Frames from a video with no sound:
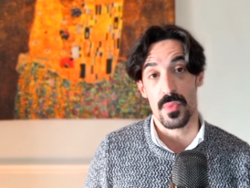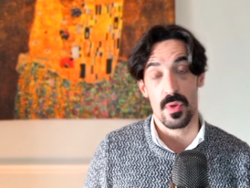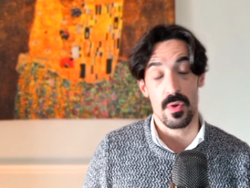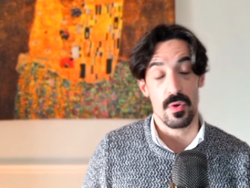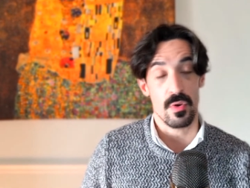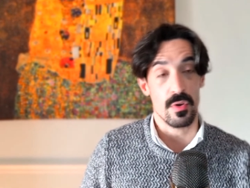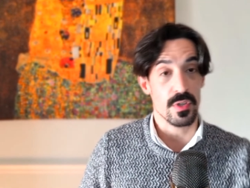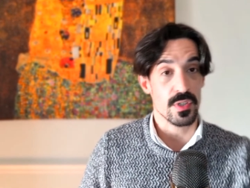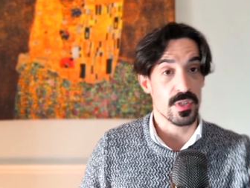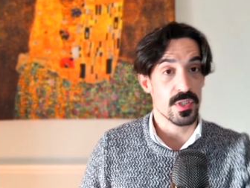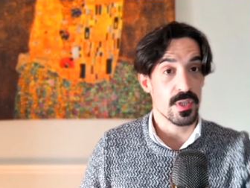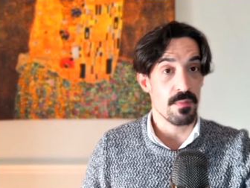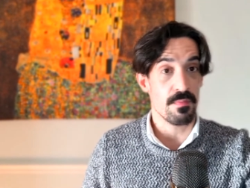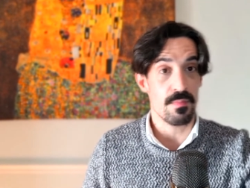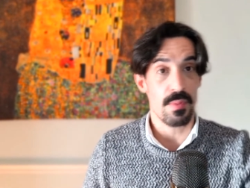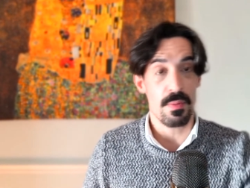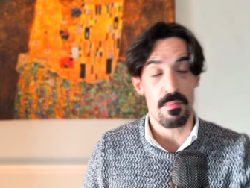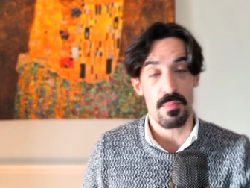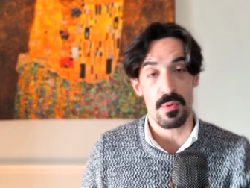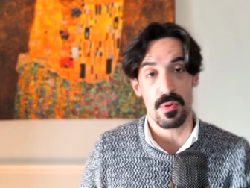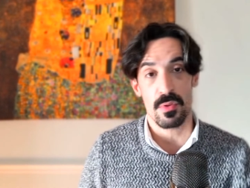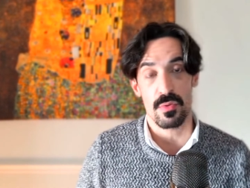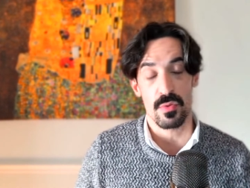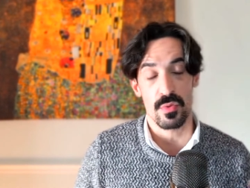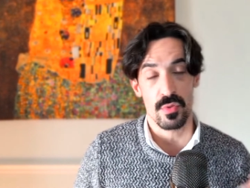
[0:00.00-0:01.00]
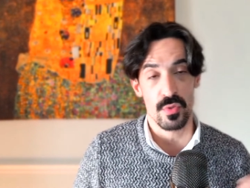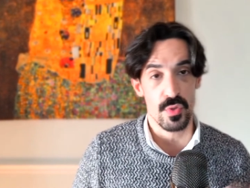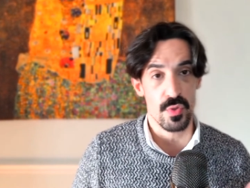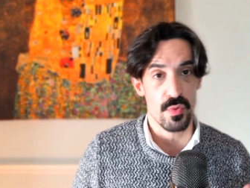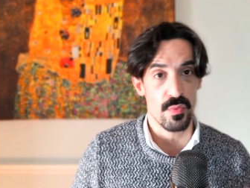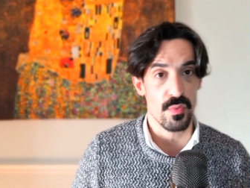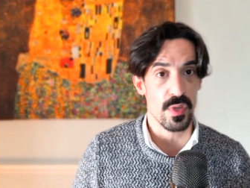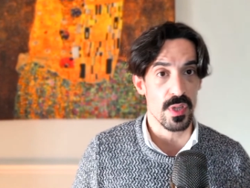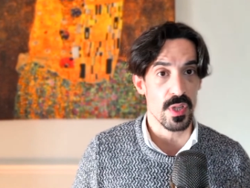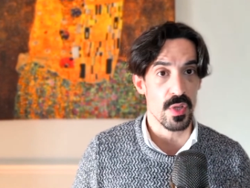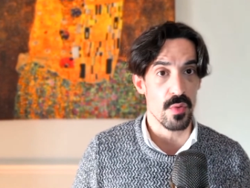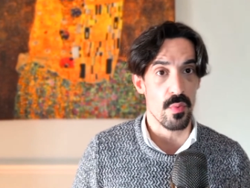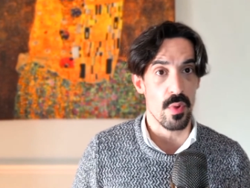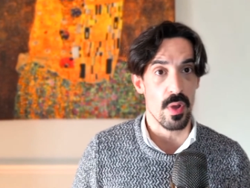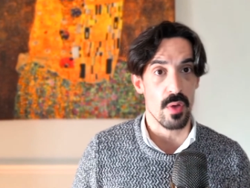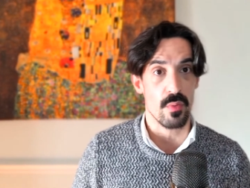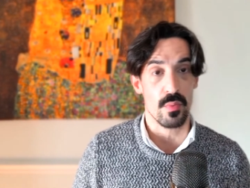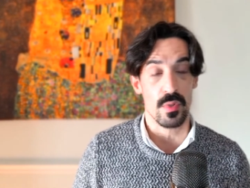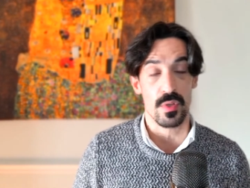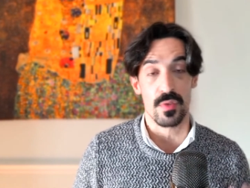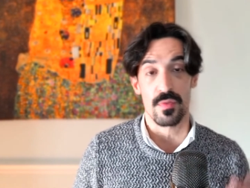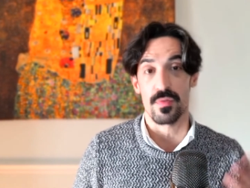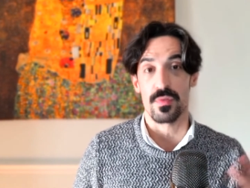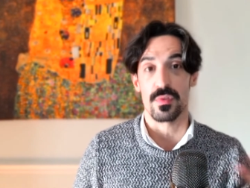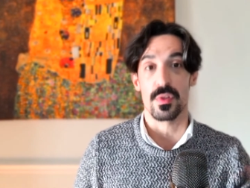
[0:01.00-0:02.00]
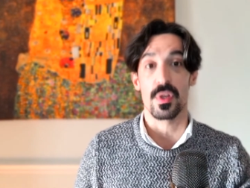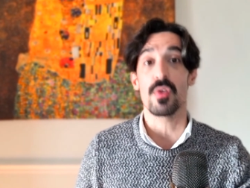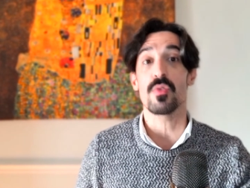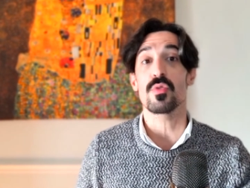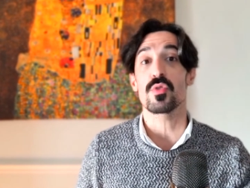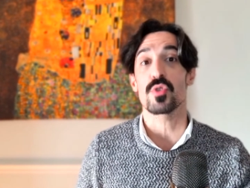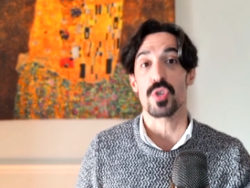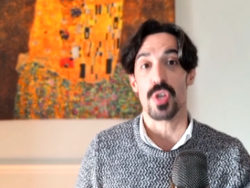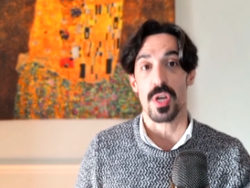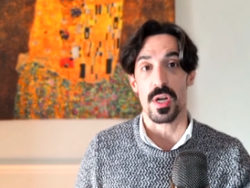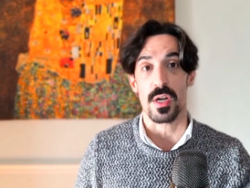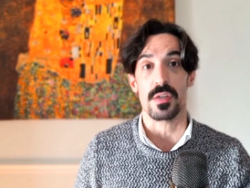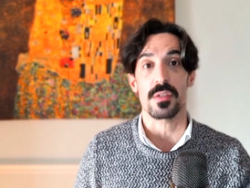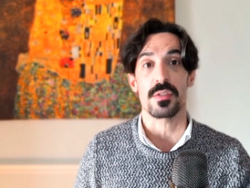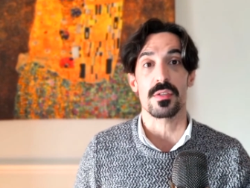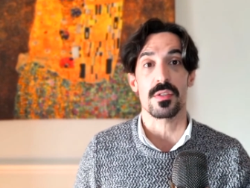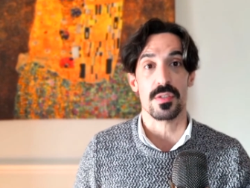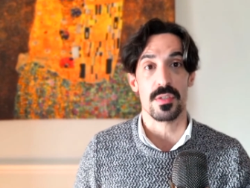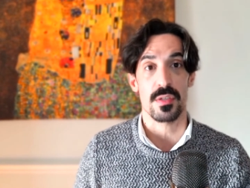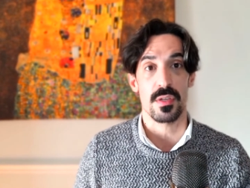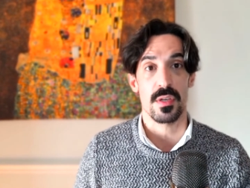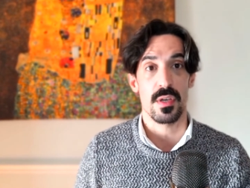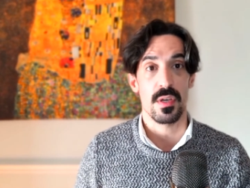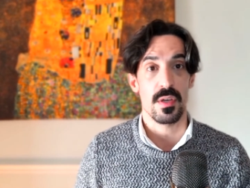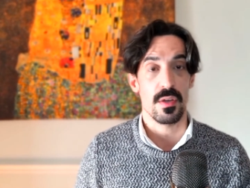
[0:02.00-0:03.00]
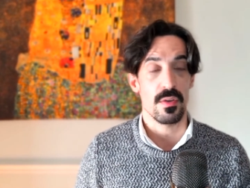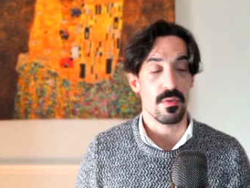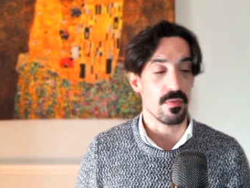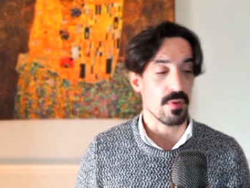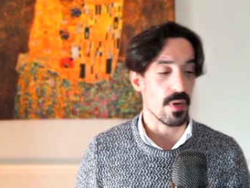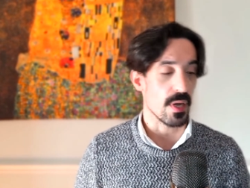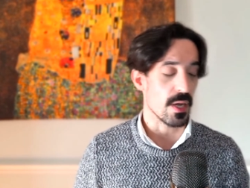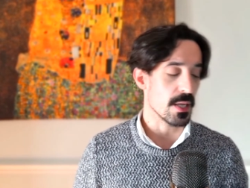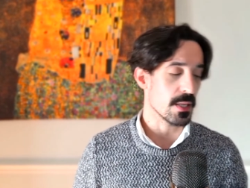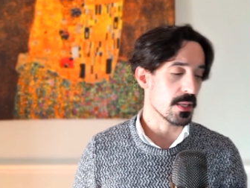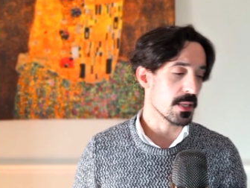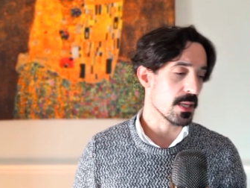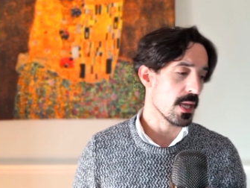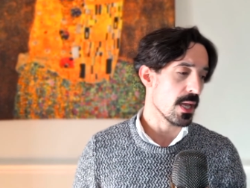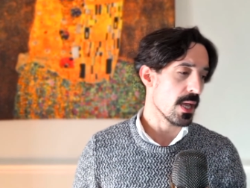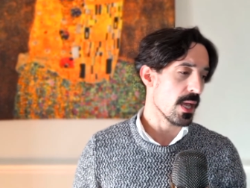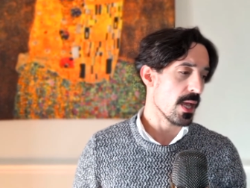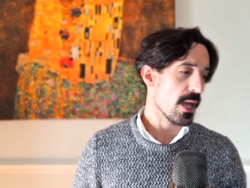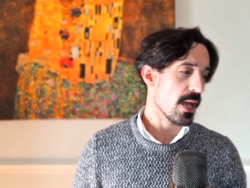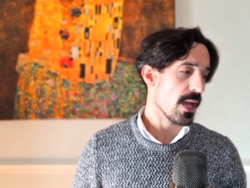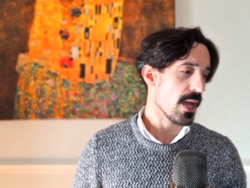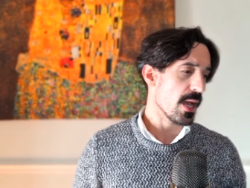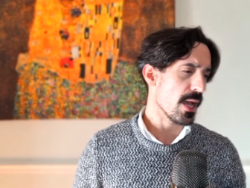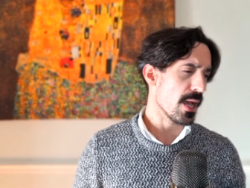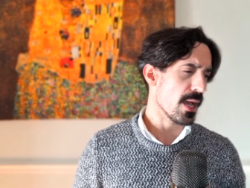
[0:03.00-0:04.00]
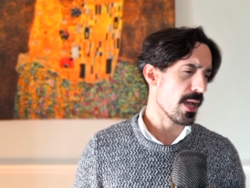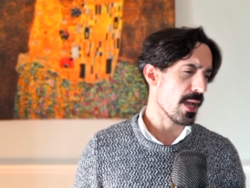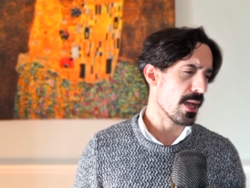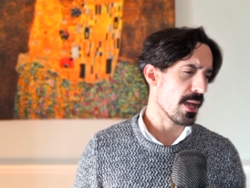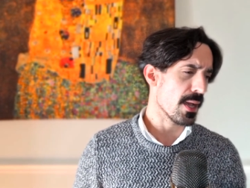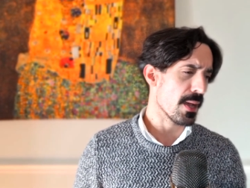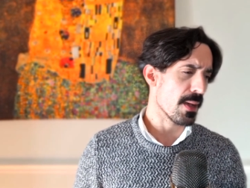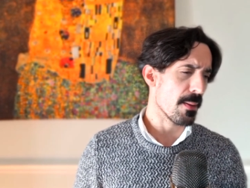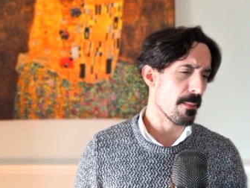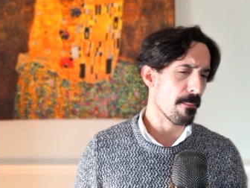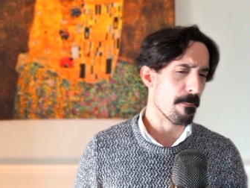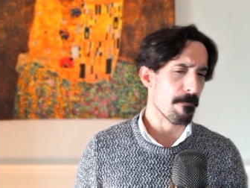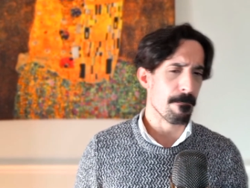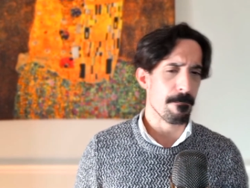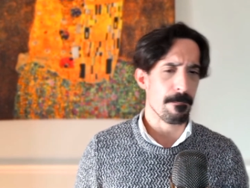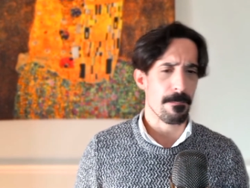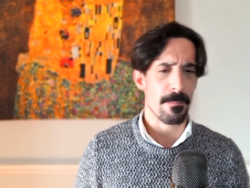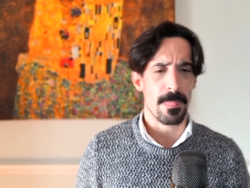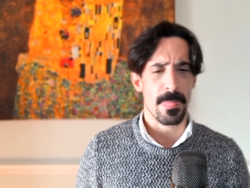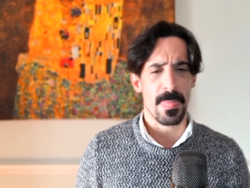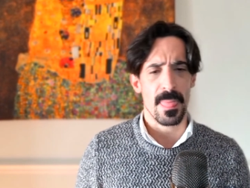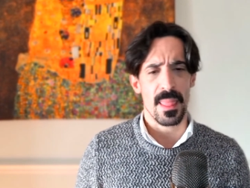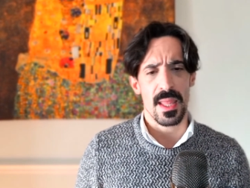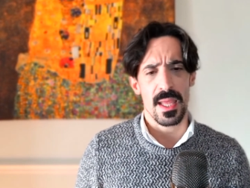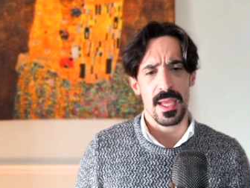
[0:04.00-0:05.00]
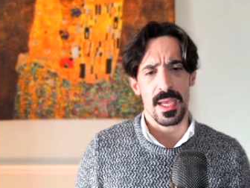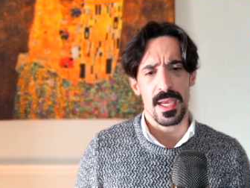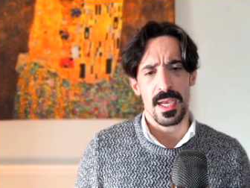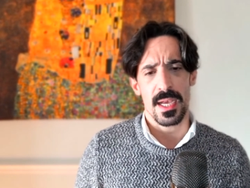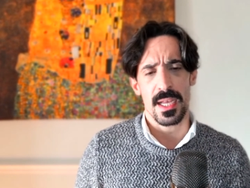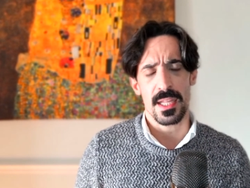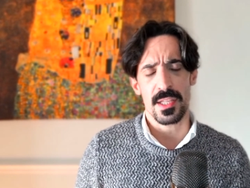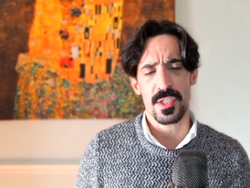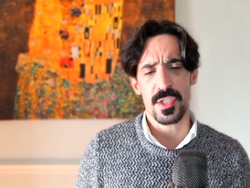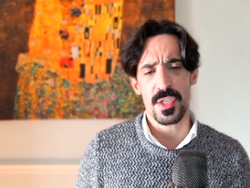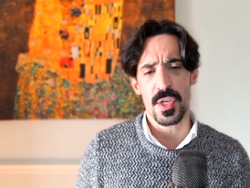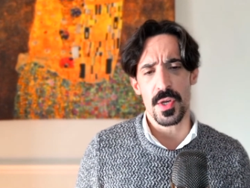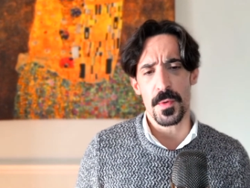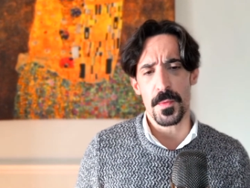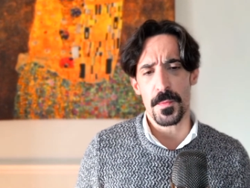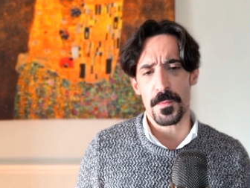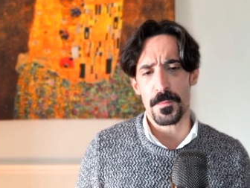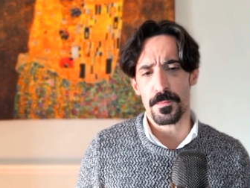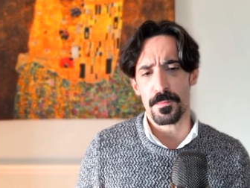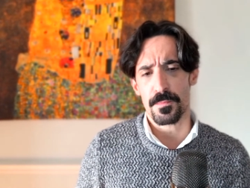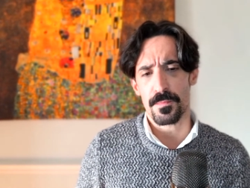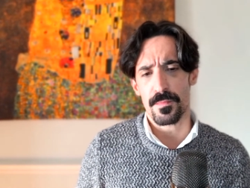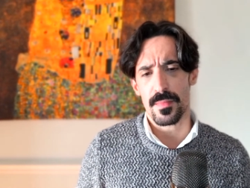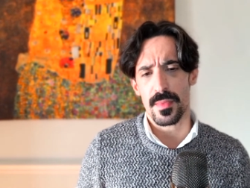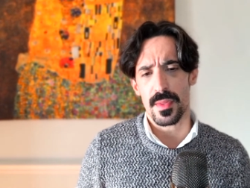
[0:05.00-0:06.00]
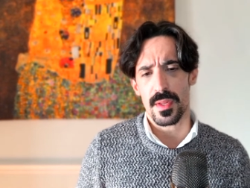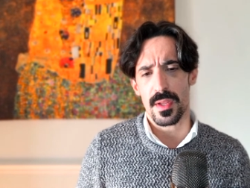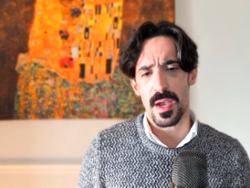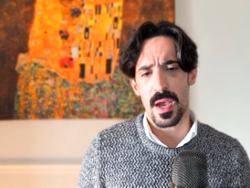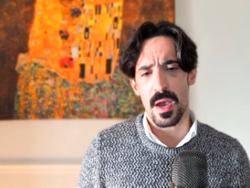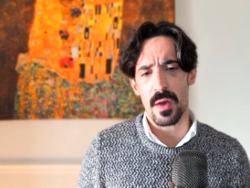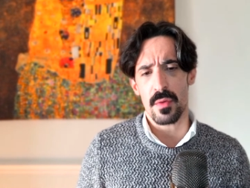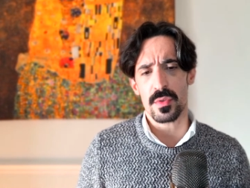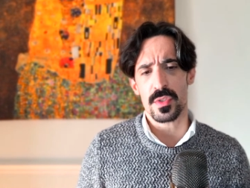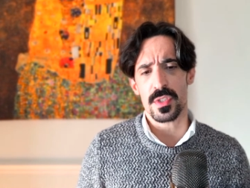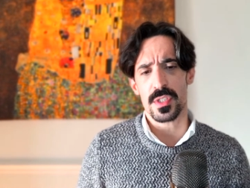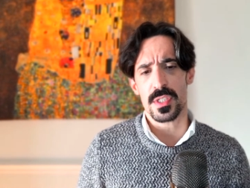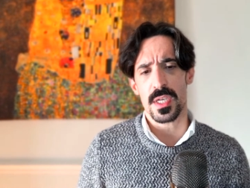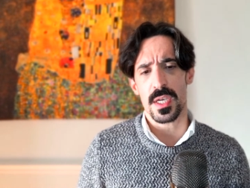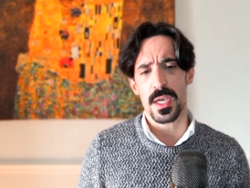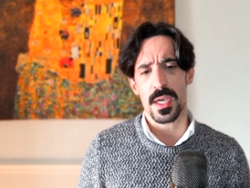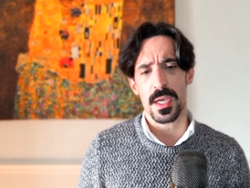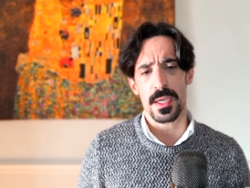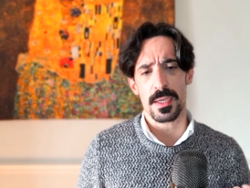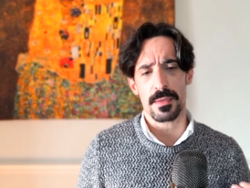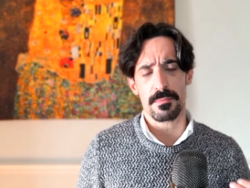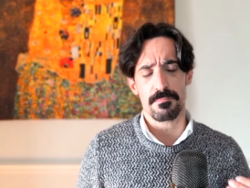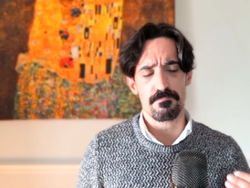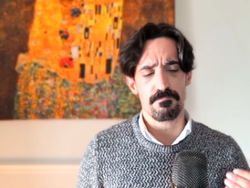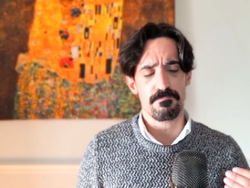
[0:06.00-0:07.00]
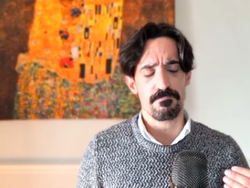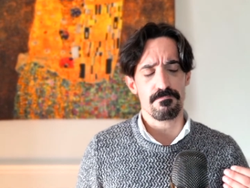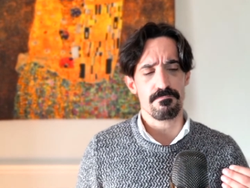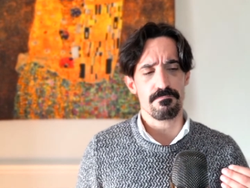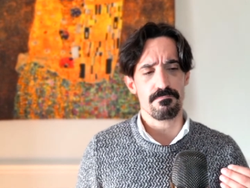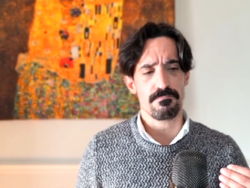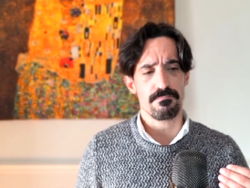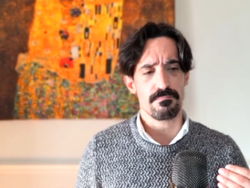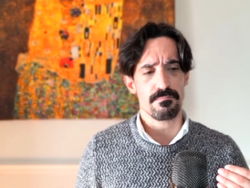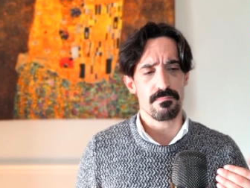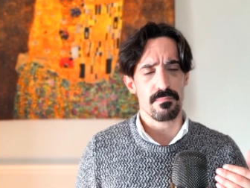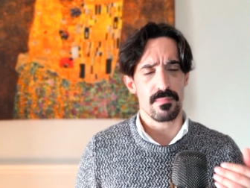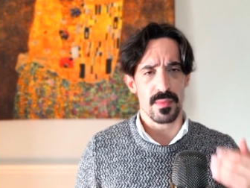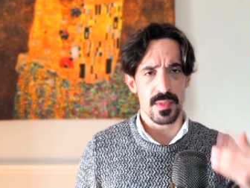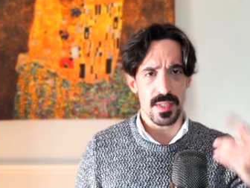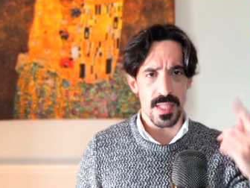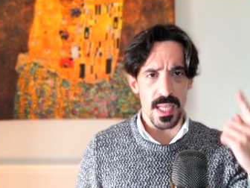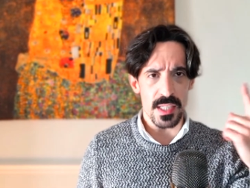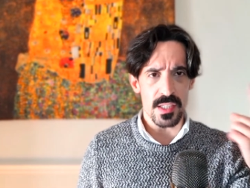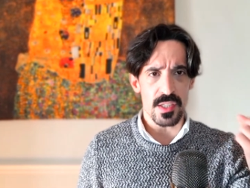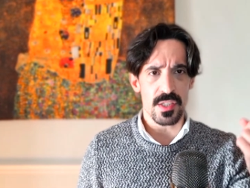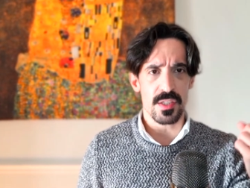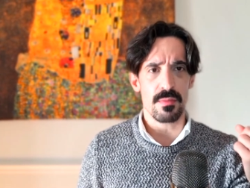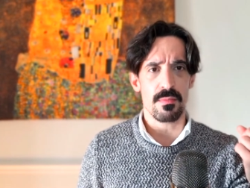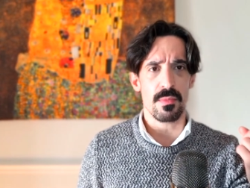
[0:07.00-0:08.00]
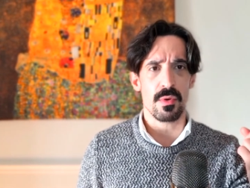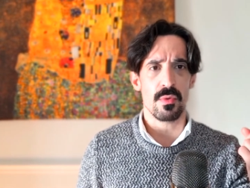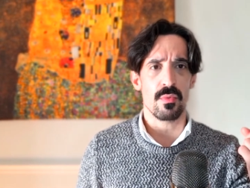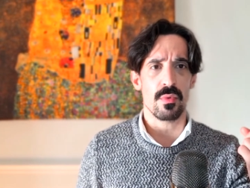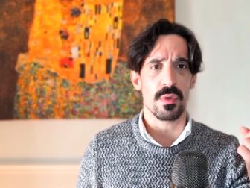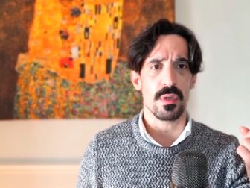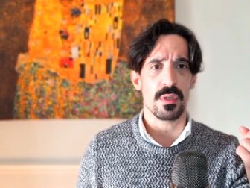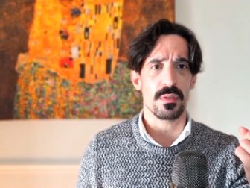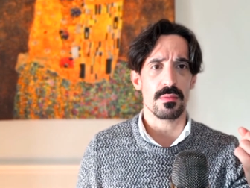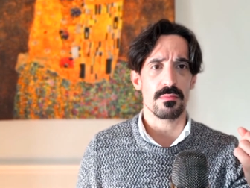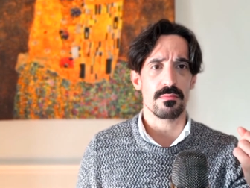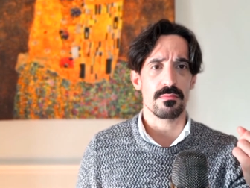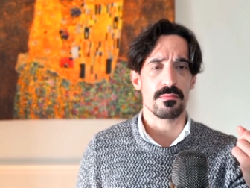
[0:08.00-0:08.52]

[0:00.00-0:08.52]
Or some people do really well with flow charts, right? And so I would say that's number one.